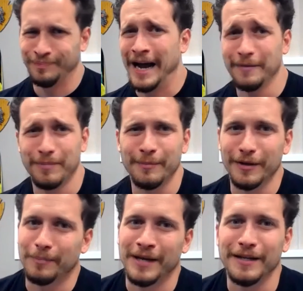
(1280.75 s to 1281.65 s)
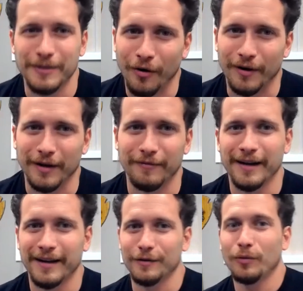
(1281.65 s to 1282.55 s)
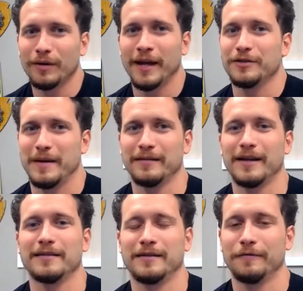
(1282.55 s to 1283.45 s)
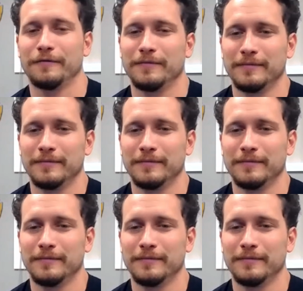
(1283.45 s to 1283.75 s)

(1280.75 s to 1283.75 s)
buying people a pizza party, right? Like no one cares about that stuff.